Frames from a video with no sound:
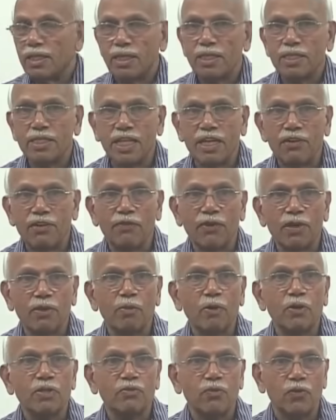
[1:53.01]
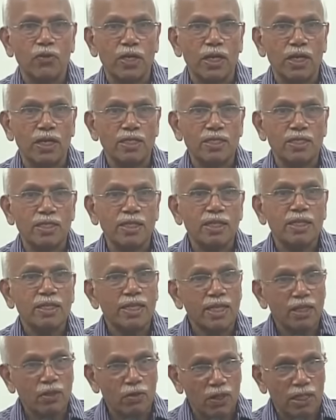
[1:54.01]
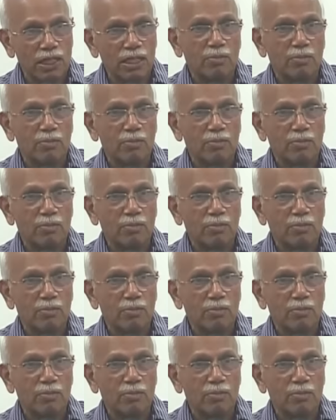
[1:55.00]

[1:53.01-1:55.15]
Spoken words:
stay for about 4 hours, then call